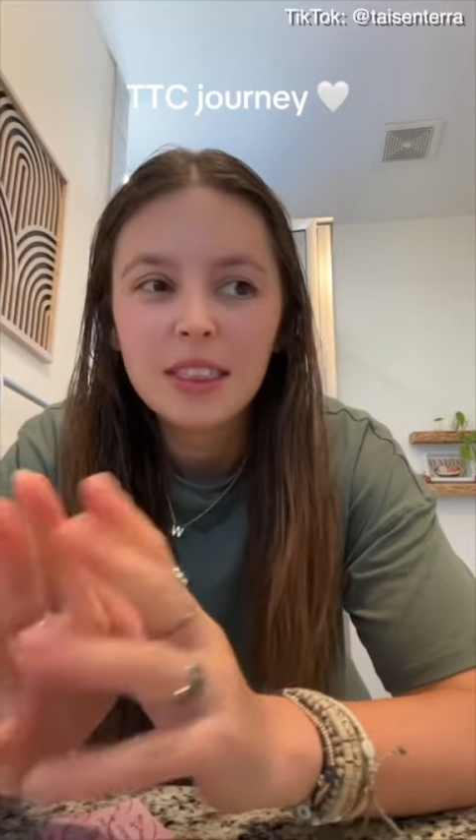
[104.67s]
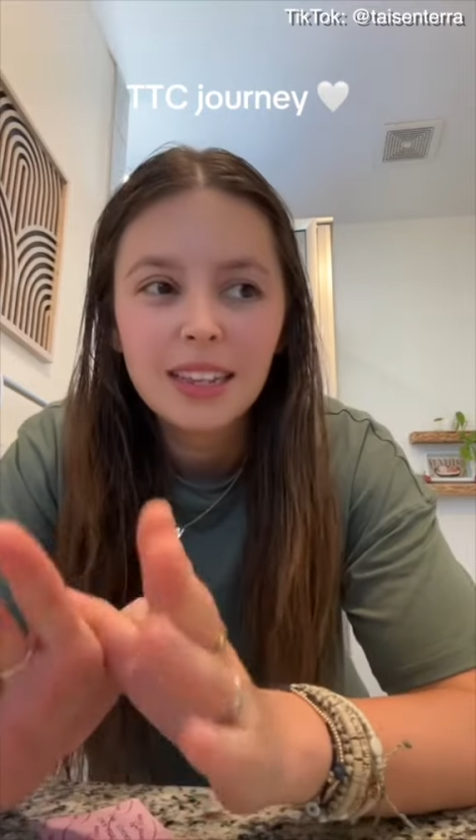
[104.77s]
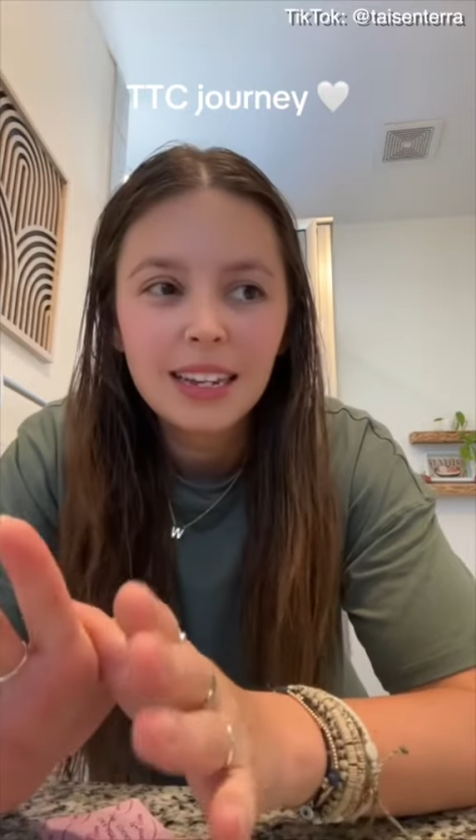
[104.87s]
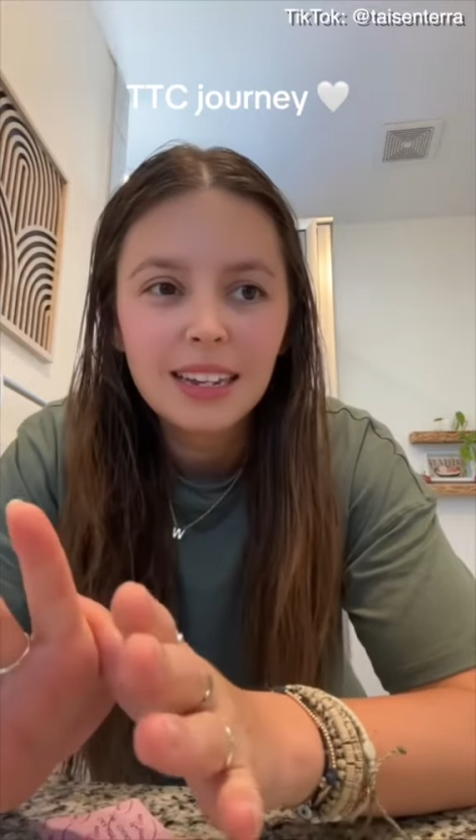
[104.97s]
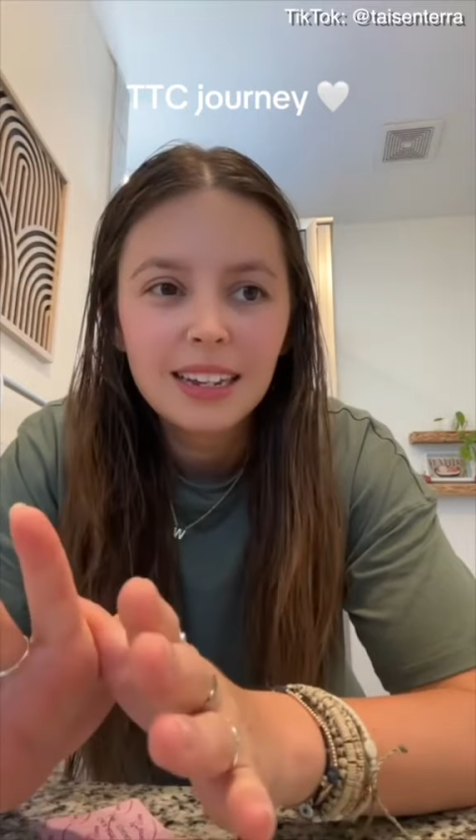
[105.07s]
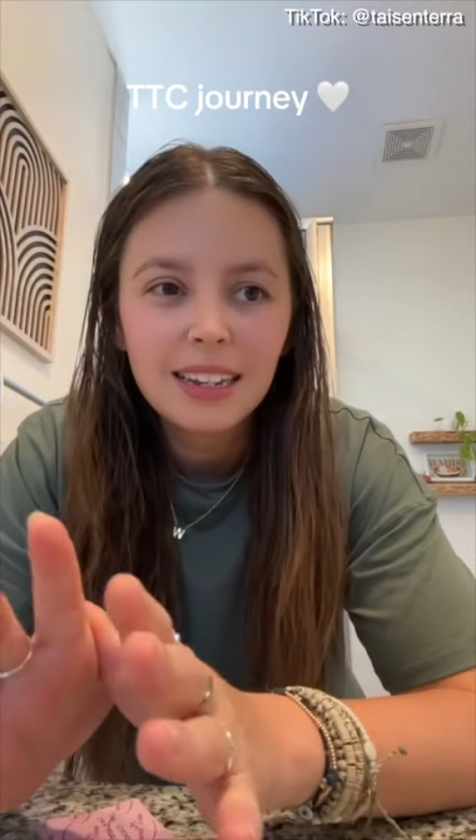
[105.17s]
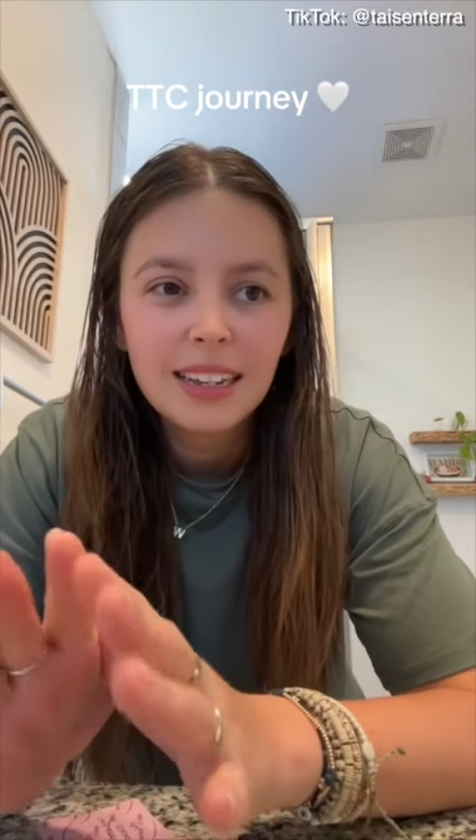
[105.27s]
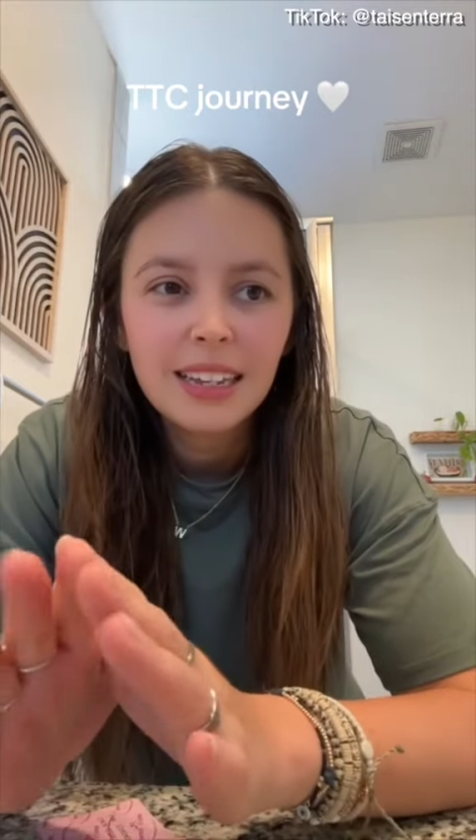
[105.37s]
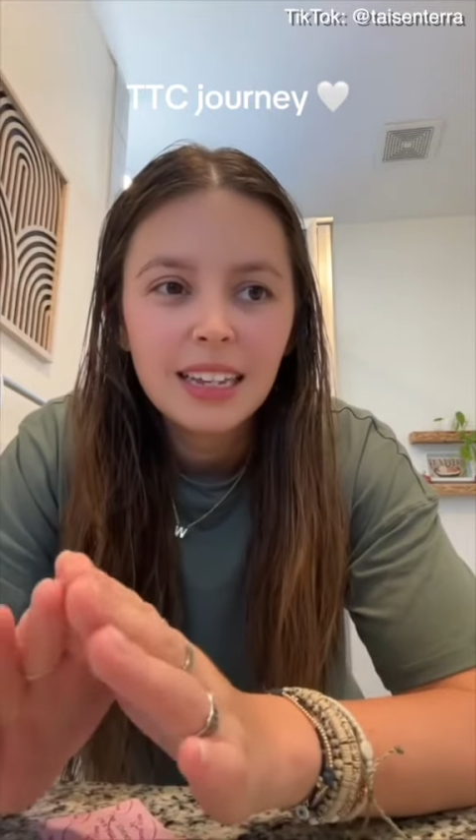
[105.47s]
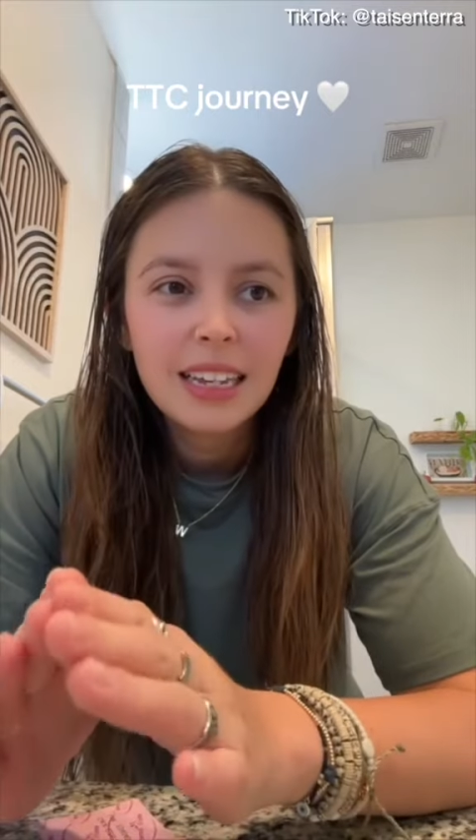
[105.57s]
think
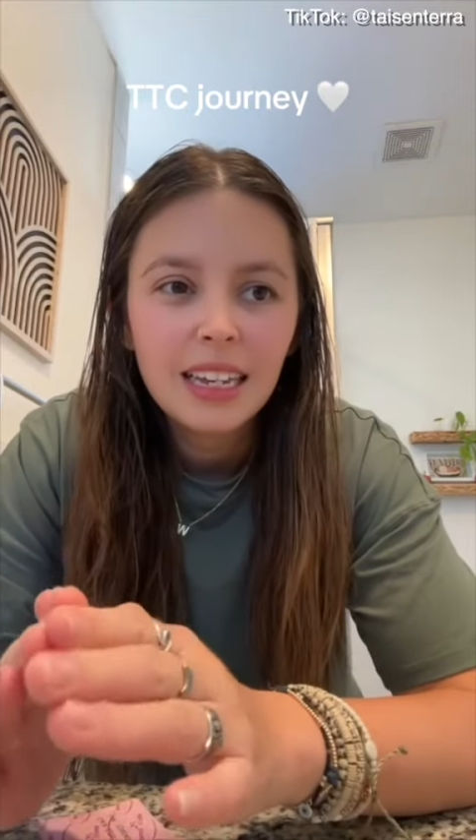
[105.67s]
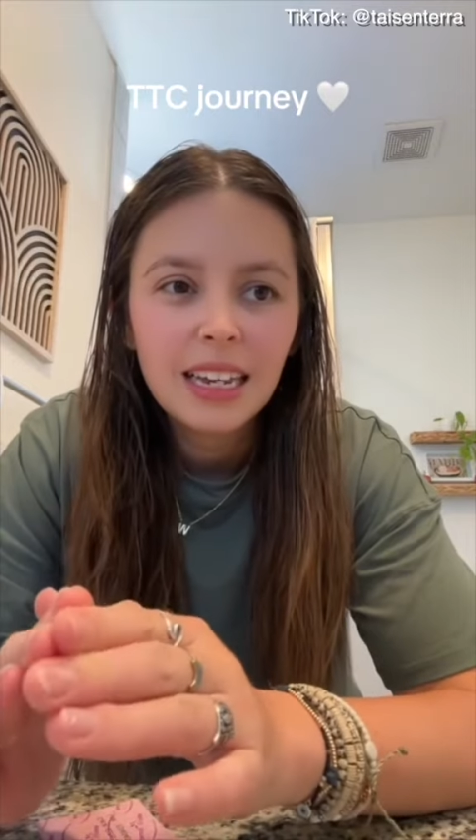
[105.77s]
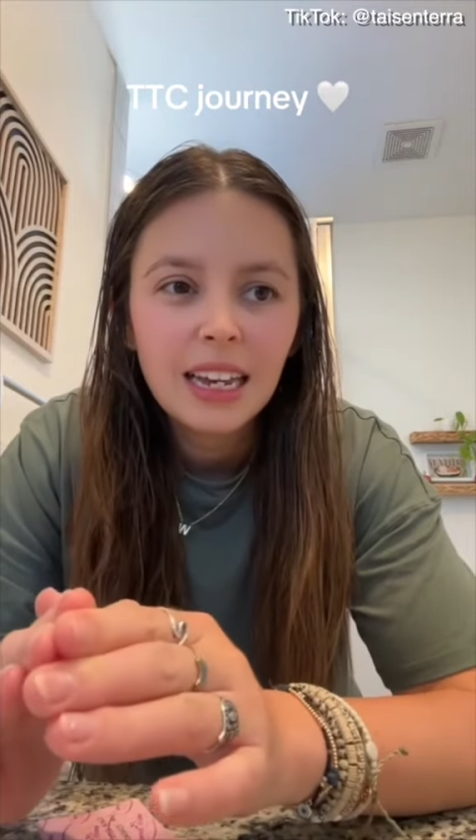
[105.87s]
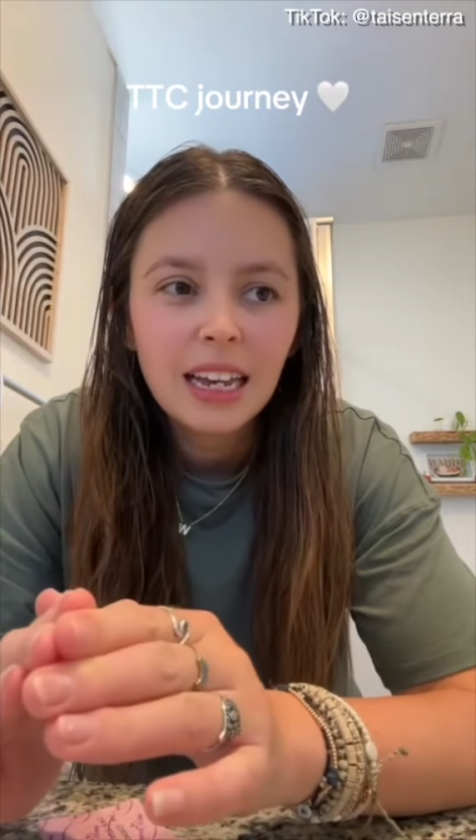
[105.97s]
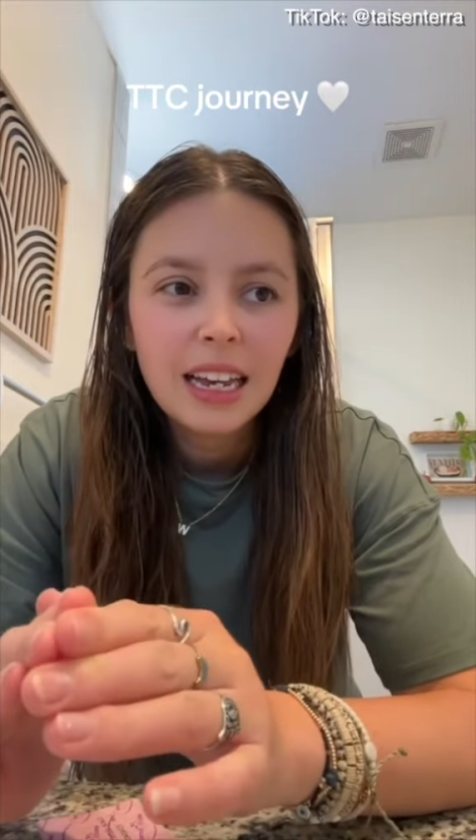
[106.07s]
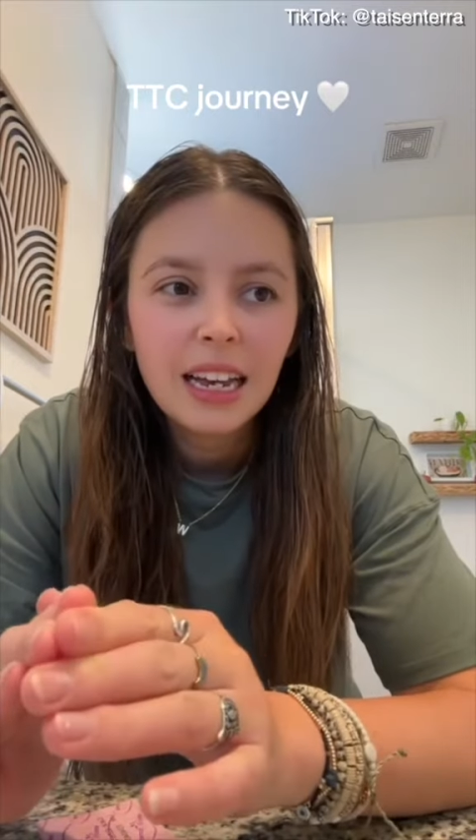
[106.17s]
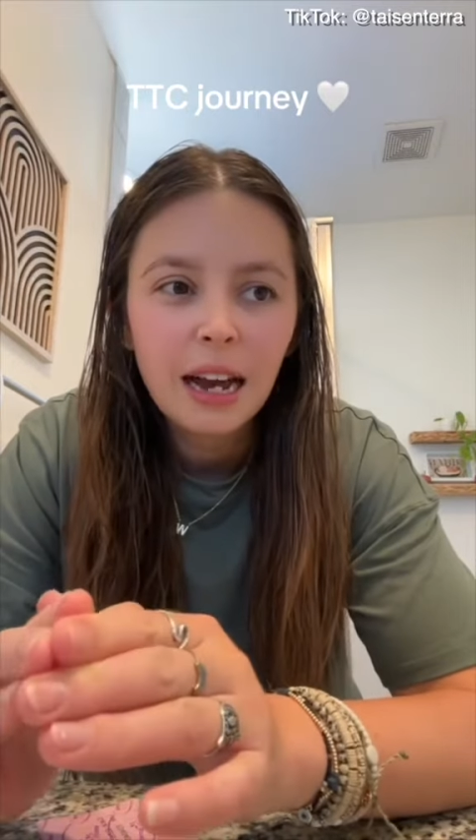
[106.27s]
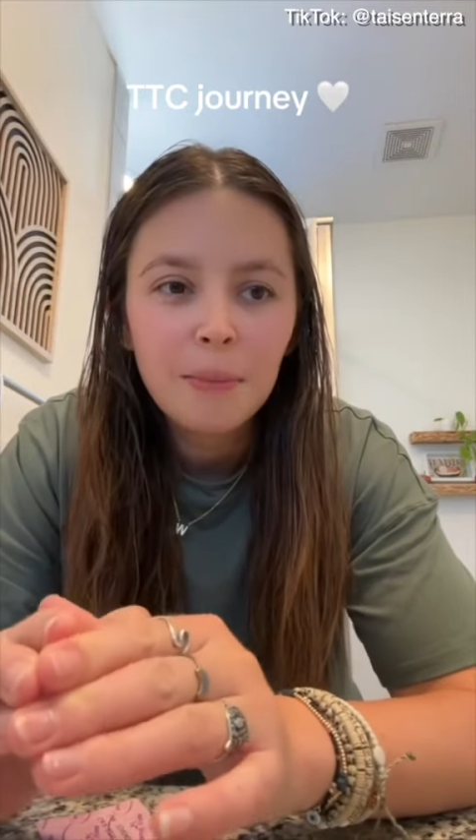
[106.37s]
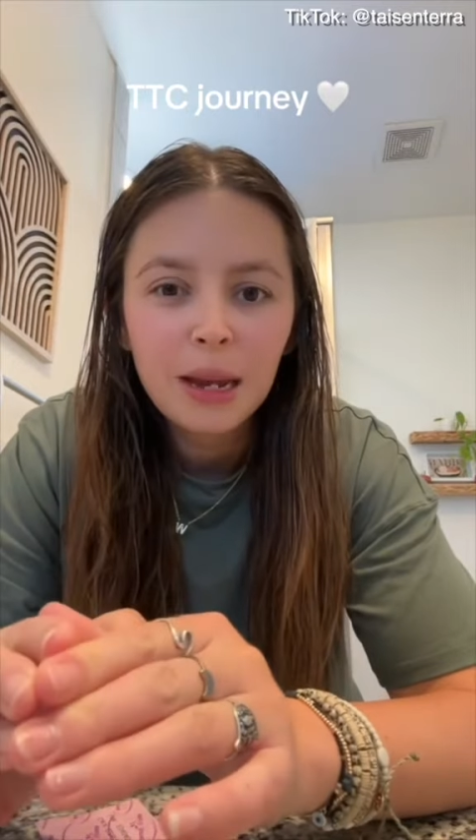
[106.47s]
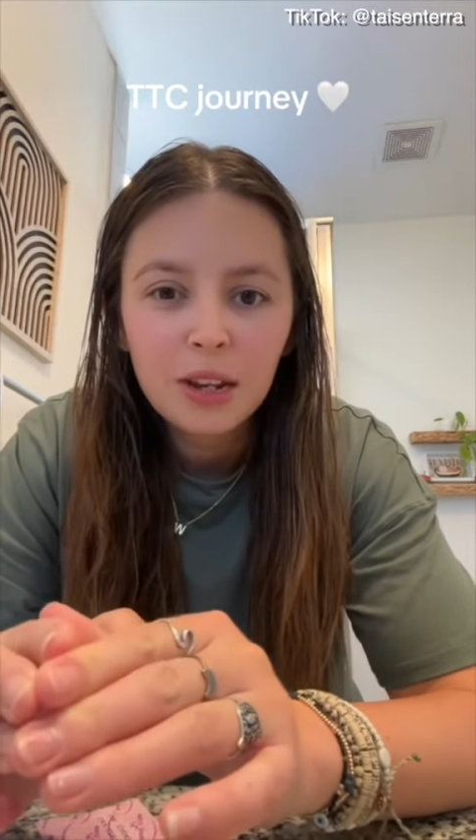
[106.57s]

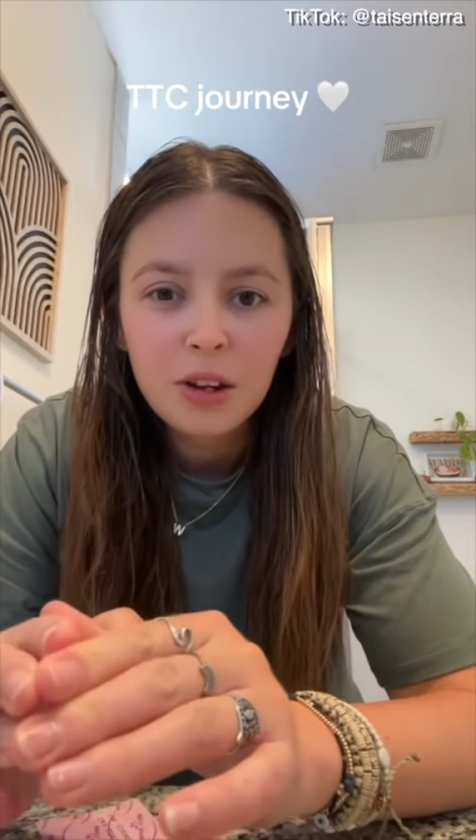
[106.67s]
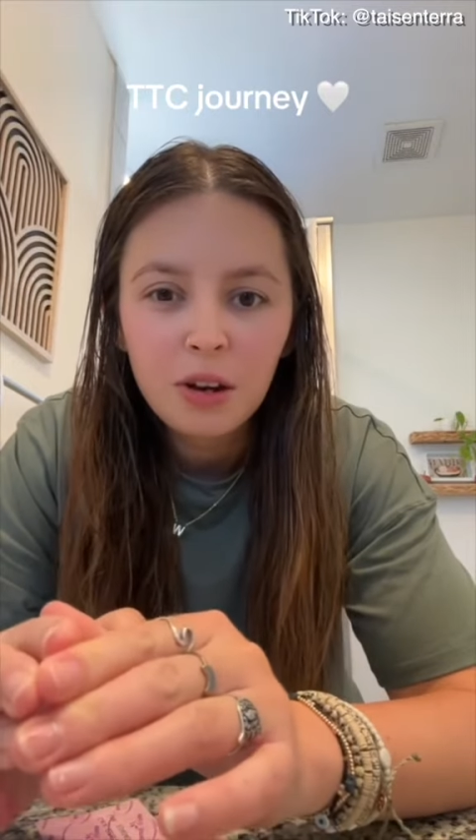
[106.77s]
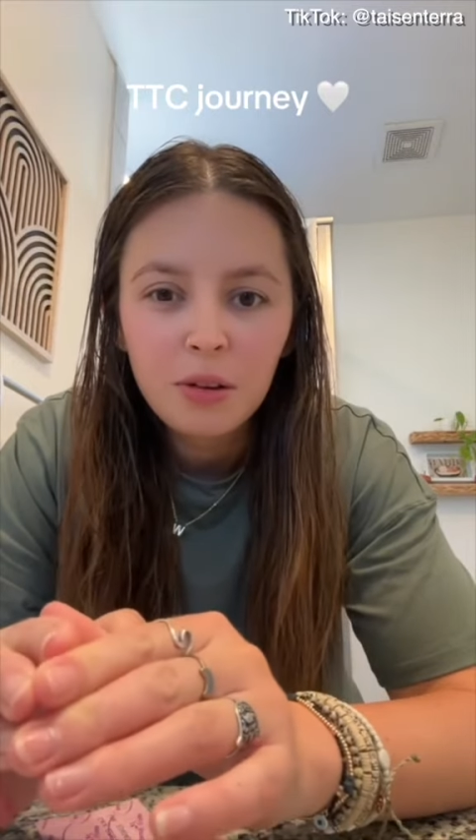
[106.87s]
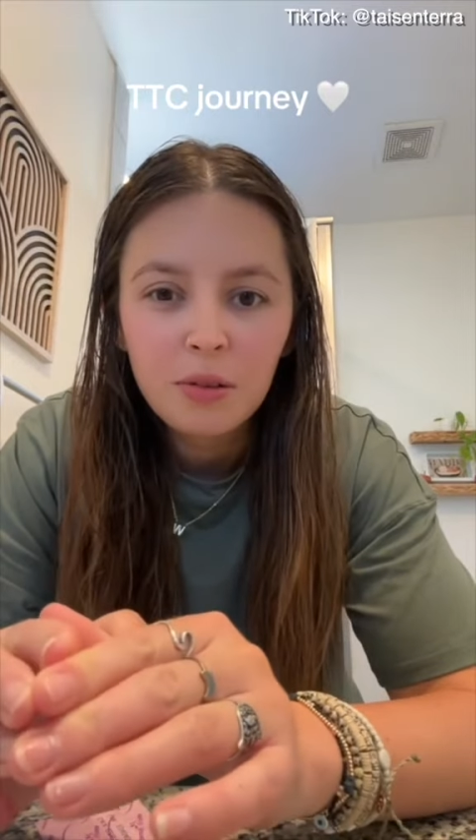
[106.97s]
I might go